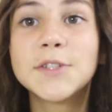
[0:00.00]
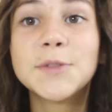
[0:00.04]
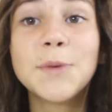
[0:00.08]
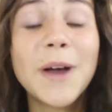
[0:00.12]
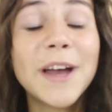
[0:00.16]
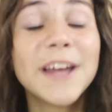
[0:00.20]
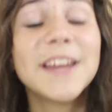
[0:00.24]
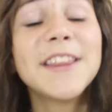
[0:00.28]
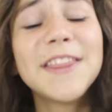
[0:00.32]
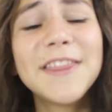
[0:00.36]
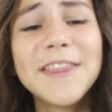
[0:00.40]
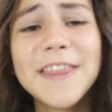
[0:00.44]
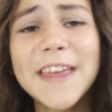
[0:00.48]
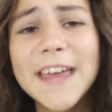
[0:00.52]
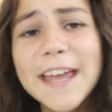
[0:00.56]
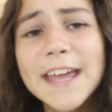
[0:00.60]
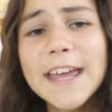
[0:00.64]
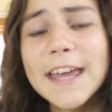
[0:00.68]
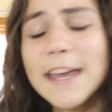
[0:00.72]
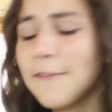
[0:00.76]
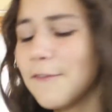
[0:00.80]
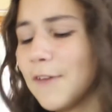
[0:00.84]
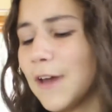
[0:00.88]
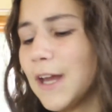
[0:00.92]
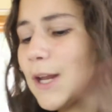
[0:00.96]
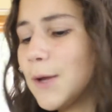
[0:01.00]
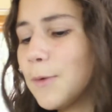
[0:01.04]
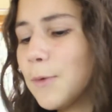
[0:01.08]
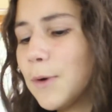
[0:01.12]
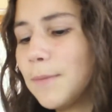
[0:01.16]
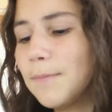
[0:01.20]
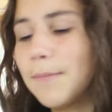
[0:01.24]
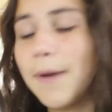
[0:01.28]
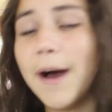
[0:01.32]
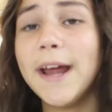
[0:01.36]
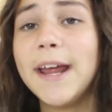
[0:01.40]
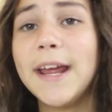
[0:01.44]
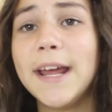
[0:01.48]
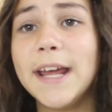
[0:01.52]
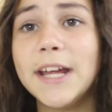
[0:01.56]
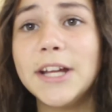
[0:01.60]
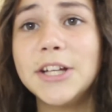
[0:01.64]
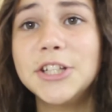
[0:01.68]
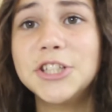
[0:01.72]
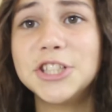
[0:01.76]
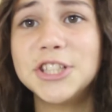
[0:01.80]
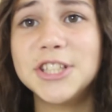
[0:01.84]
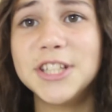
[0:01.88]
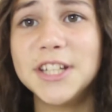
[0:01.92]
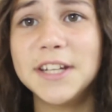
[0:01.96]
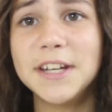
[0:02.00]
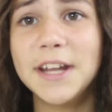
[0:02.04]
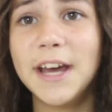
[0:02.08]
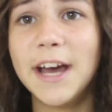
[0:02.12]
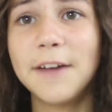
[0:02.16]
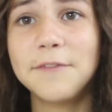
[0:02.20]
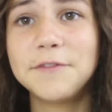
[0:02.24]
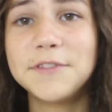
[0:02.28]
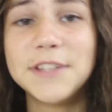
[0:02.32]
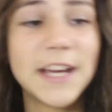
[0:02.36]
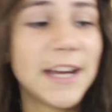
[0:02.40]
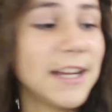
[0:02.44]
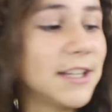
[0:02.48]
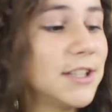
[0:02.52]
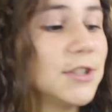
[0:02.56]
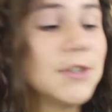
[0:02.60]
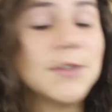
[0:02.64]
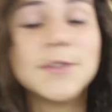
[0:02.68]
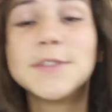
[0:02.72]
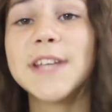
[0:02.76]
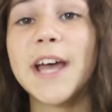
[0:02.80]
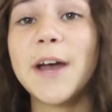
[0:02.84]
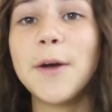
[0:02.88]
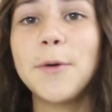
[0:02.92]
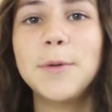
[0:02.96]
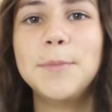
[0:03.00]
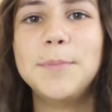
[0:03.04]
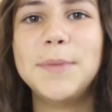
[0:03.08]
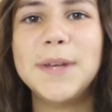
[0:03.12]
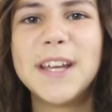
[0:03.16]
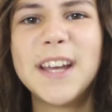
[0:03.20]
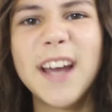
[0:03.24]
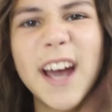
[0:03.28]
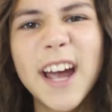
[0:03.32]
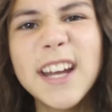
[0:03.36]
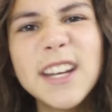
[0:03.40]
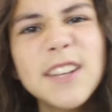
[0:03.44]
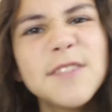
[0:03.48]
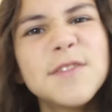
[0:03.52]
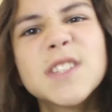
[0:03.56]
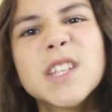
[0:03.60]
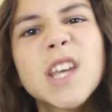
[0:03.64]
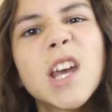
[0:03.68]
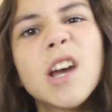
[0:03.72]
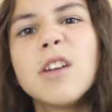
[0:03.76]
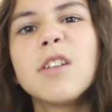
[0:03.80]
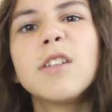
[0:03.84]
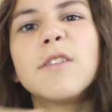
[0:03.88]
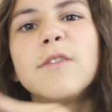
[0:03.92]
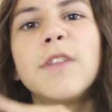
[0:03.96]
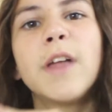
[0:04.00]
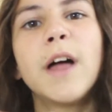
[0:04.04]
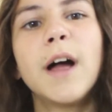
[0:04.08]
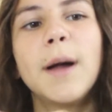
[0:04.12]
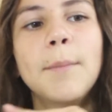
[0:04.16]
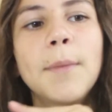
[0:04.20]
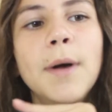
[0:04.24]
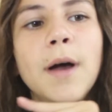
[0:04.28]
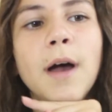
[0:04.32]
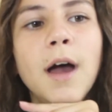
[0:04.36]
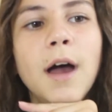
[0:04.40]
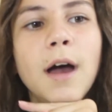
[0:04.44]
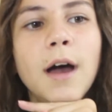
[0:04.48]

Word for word: So I think if anyone my age did have tattoos, I would be kind of scared of them.